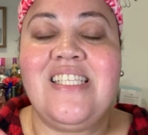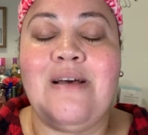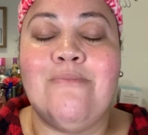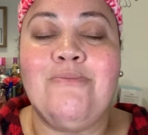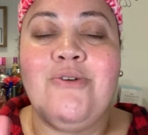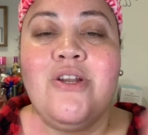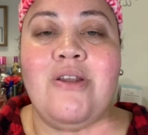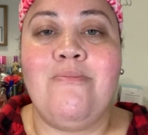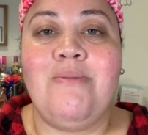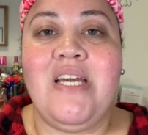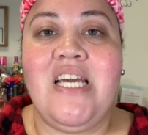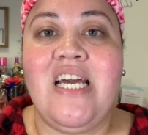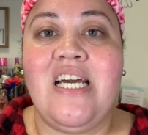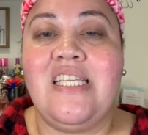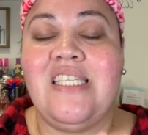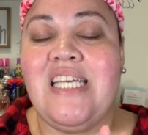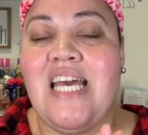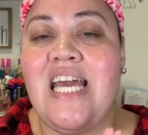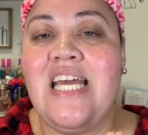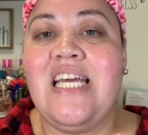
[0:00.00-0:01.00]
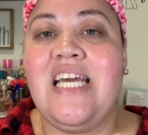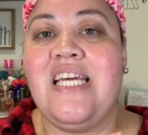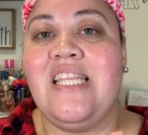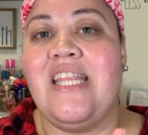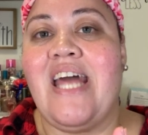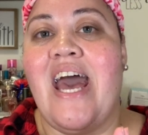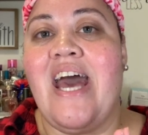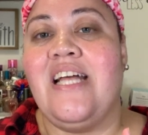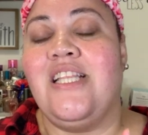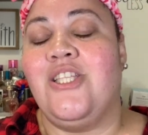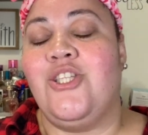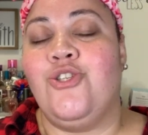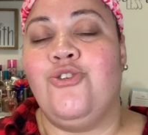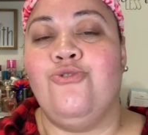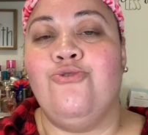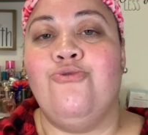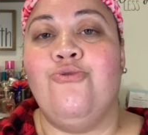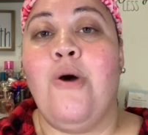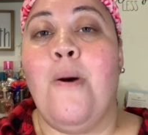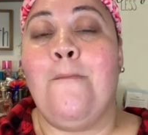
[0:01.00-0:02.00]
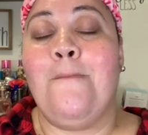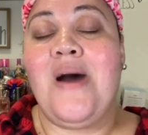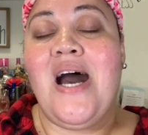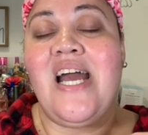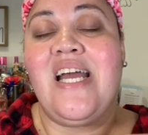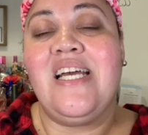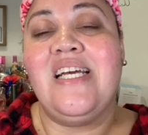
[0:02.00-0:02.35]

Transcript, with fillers: I'm going to be taking that to my